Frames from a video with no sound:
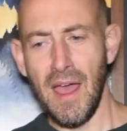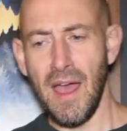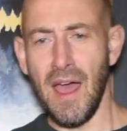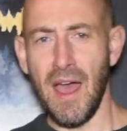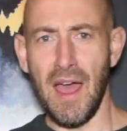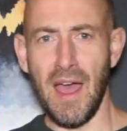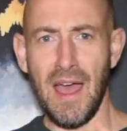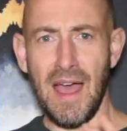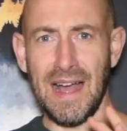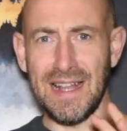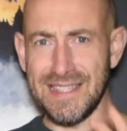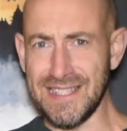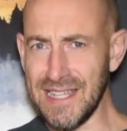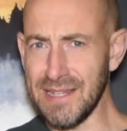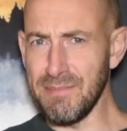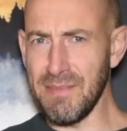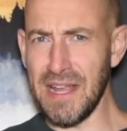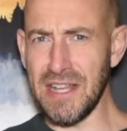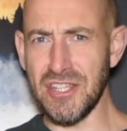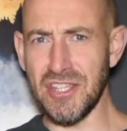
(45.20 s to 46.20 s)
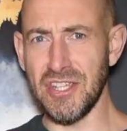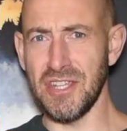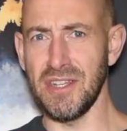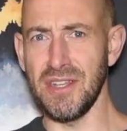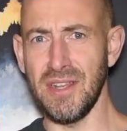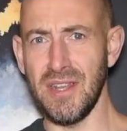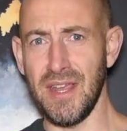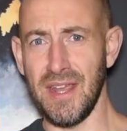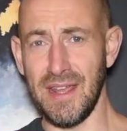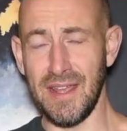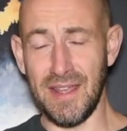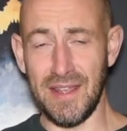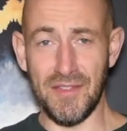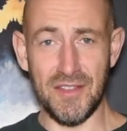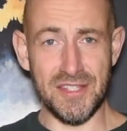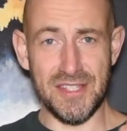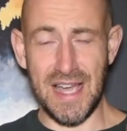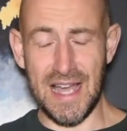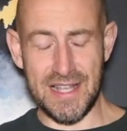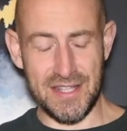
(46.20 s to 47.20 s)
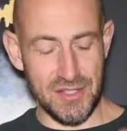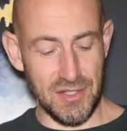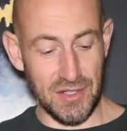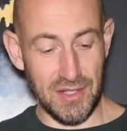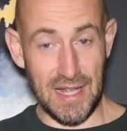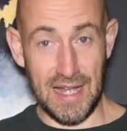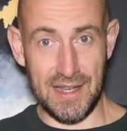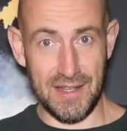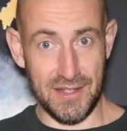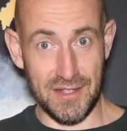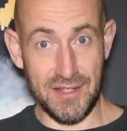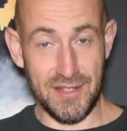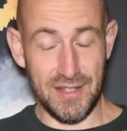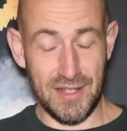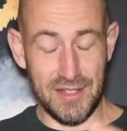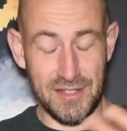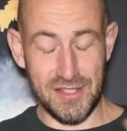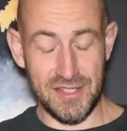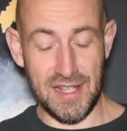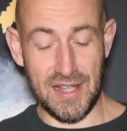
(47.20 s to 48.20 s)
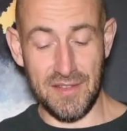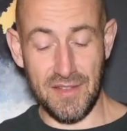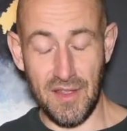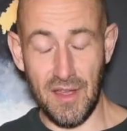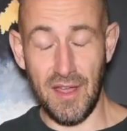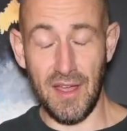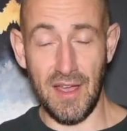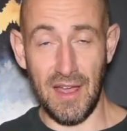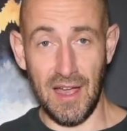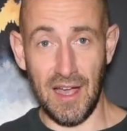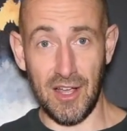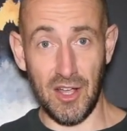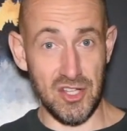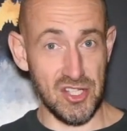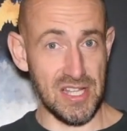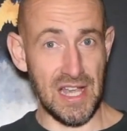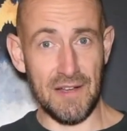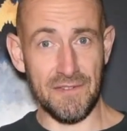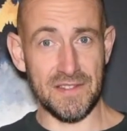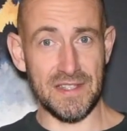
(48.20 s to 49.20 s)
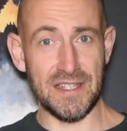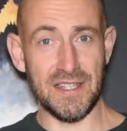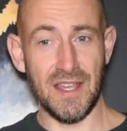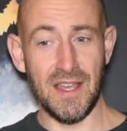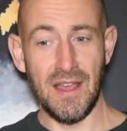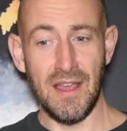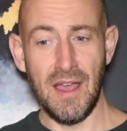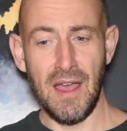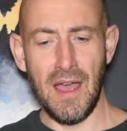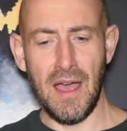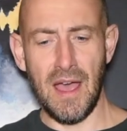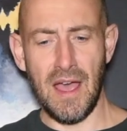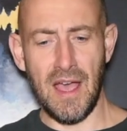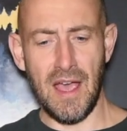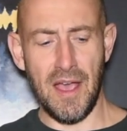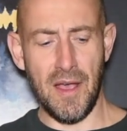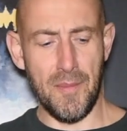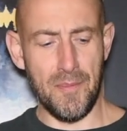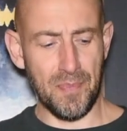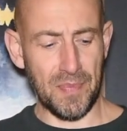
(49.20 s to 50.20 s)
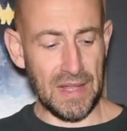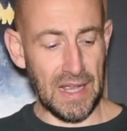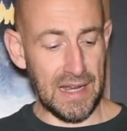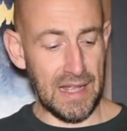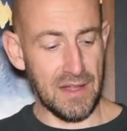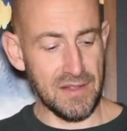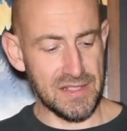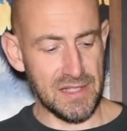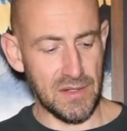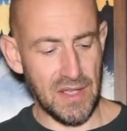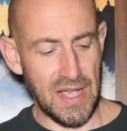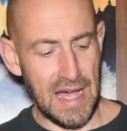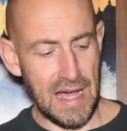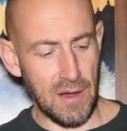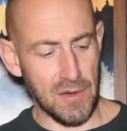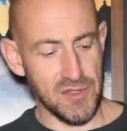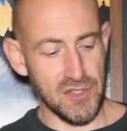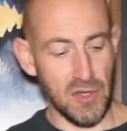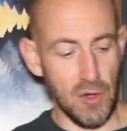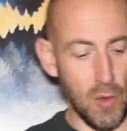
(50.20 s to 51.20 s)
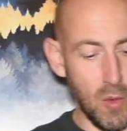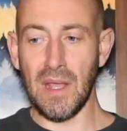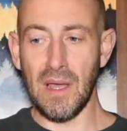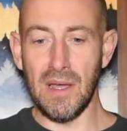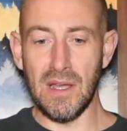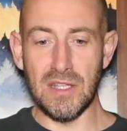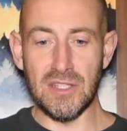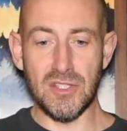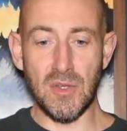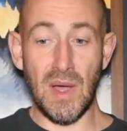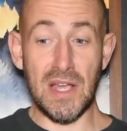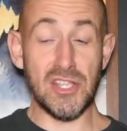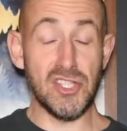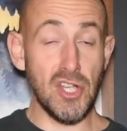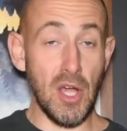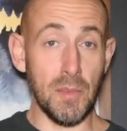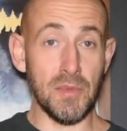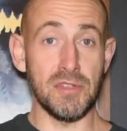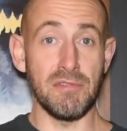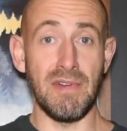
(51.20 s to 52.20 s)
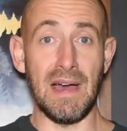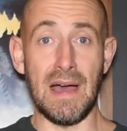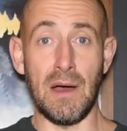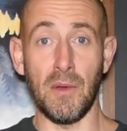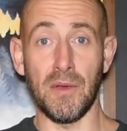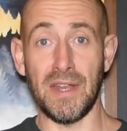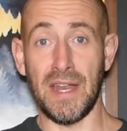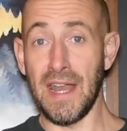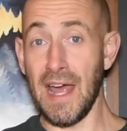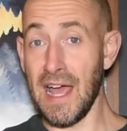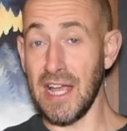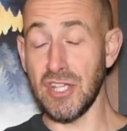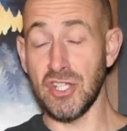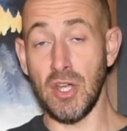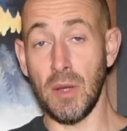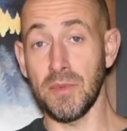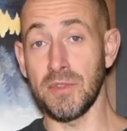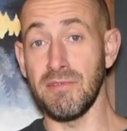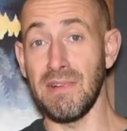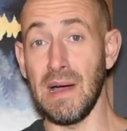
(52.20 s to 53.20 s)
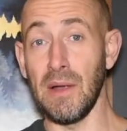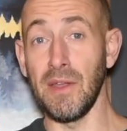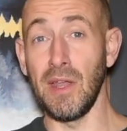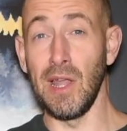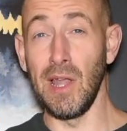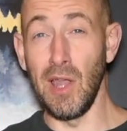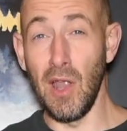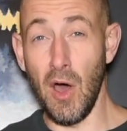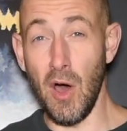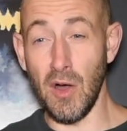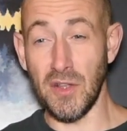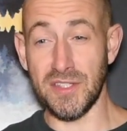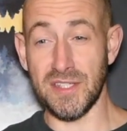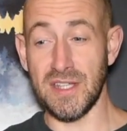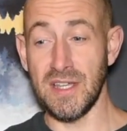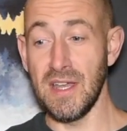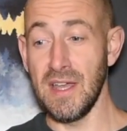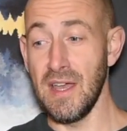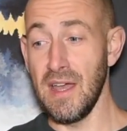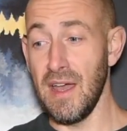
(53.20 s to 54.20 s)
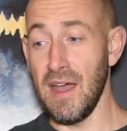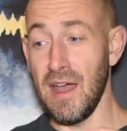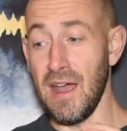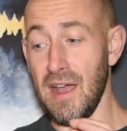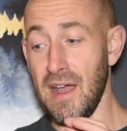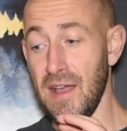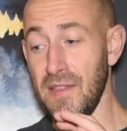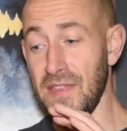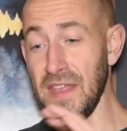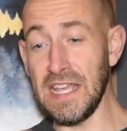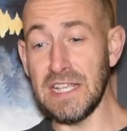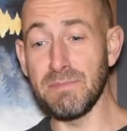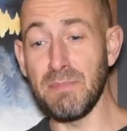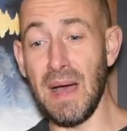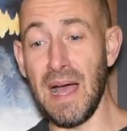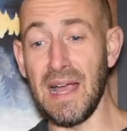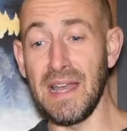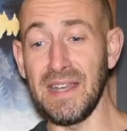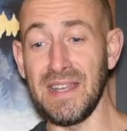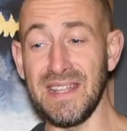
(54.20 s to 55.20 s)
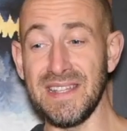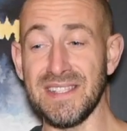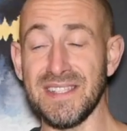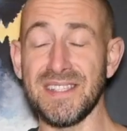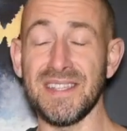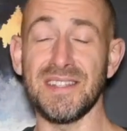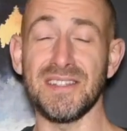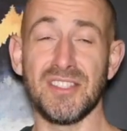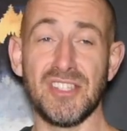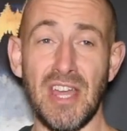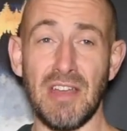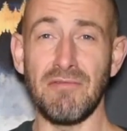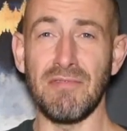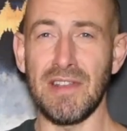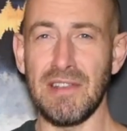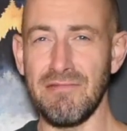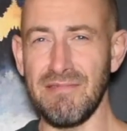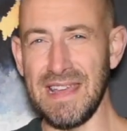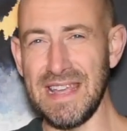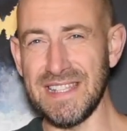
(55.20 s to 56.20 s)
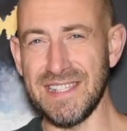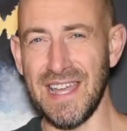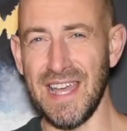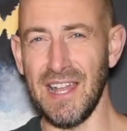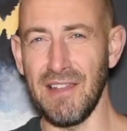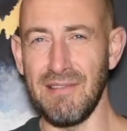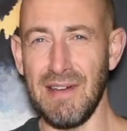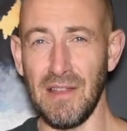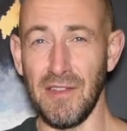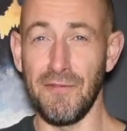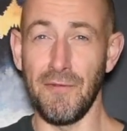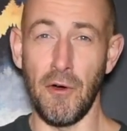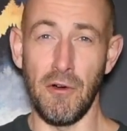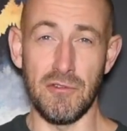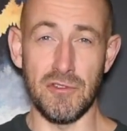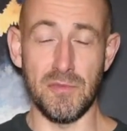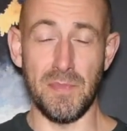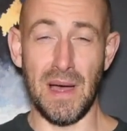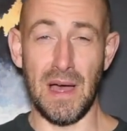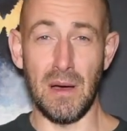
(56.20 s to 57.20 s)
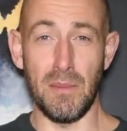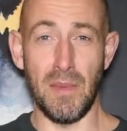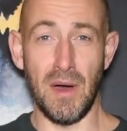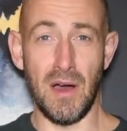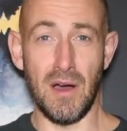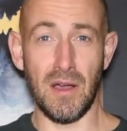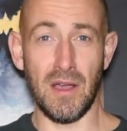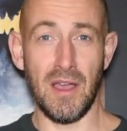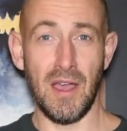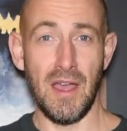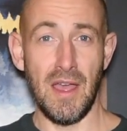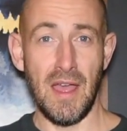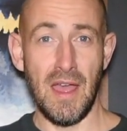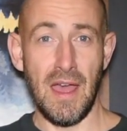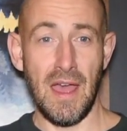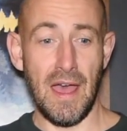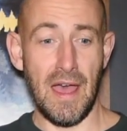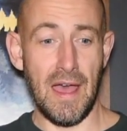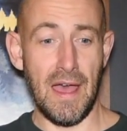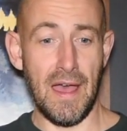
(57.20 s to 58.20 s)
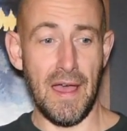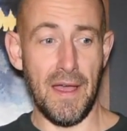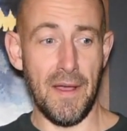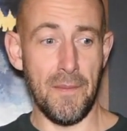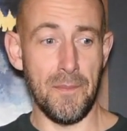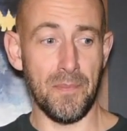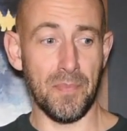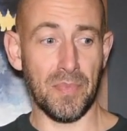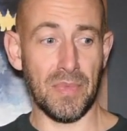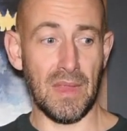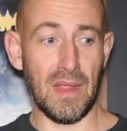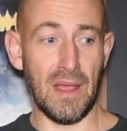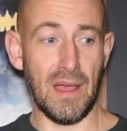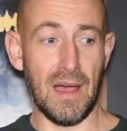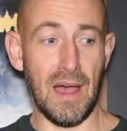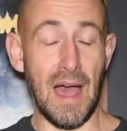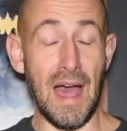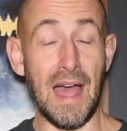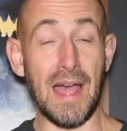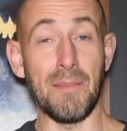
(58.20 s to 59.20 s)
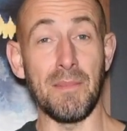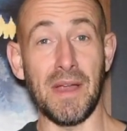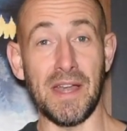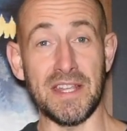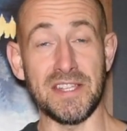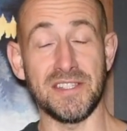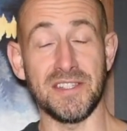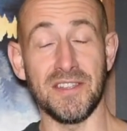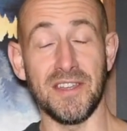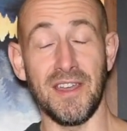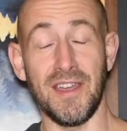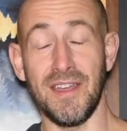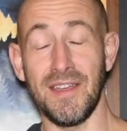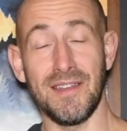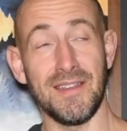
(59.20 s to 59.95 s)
I did mention in the title and just then that I got shafted, and I'll tell you how. So I shopped around, and I shopped around a lot. These bindings generally retail around the £400 mark. I managed to,